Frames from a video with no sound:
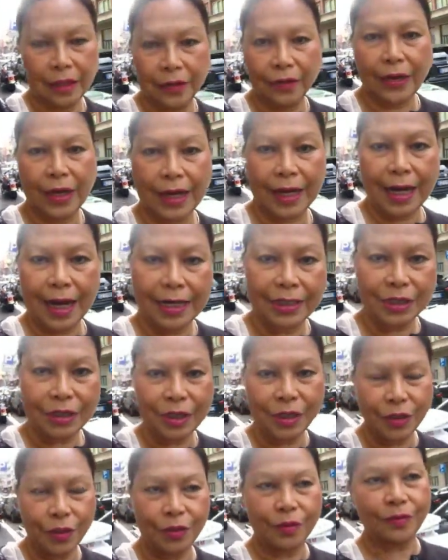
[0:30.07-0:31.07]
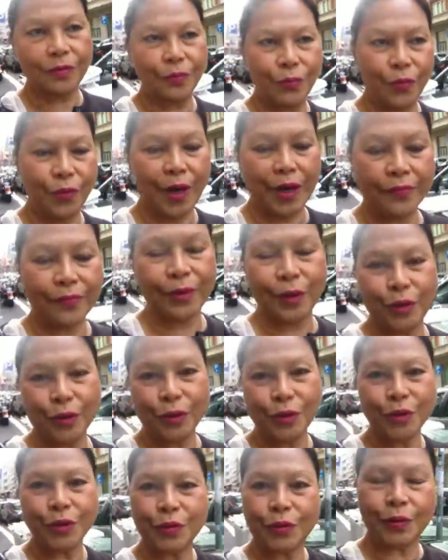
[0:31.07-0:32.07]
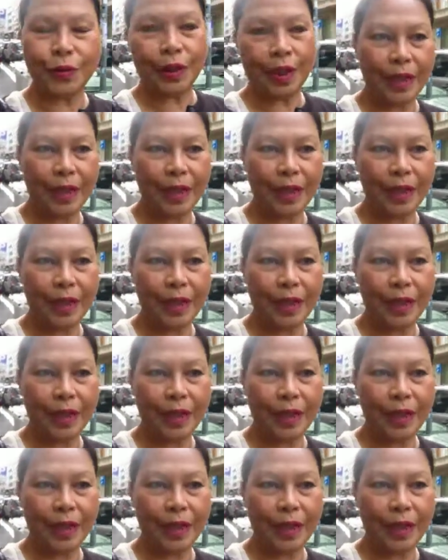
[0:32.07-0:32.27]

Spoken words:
garage where we used to